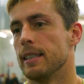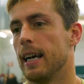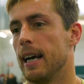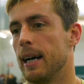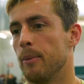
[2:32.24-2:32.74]

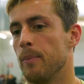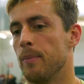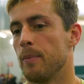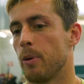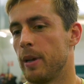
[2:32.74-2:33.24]

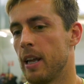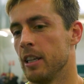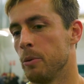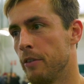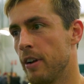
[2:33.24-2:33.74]
Probably had a
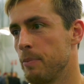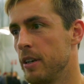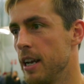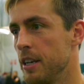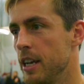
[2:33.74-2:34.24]
little bit of an up
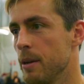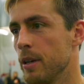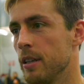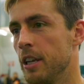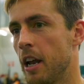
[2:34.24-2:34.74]
and down year,
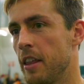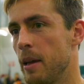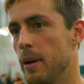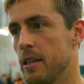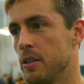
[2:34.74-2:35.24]
but you know,
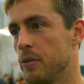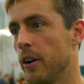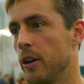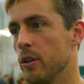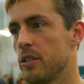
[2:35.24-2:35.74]
their best is
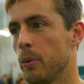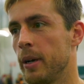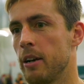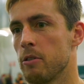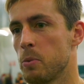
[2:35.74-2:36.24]
very good, so we
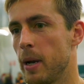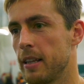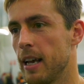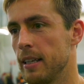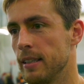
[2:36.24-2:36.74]
need to
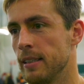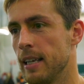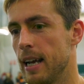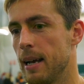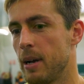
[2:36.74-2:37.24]
respect that
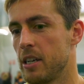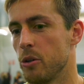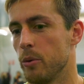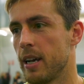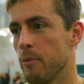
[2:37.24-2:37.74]
and make
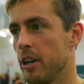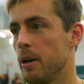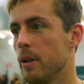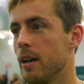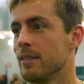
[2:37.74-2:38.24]
sure we come ready
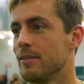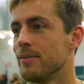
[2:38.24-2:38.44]
to play.